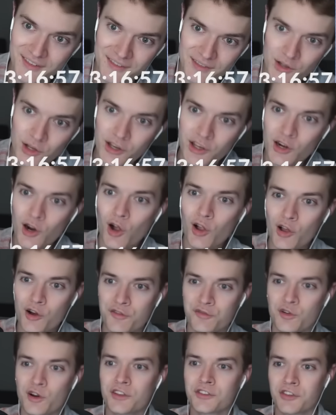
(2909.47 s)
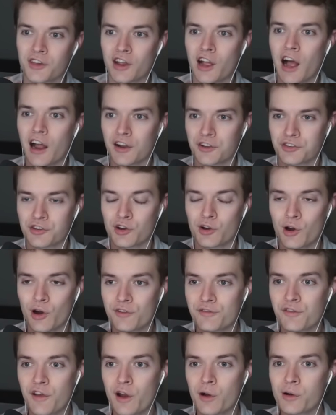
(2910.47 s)
Look at all our friends that got us here, our
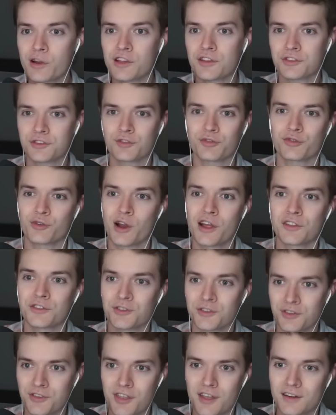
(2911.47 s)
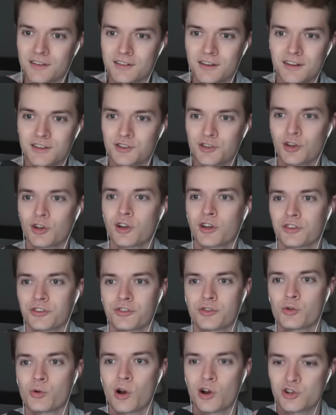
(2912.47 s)
various friends that took us
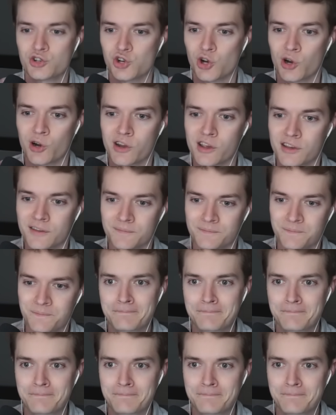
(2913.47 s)
through our journey.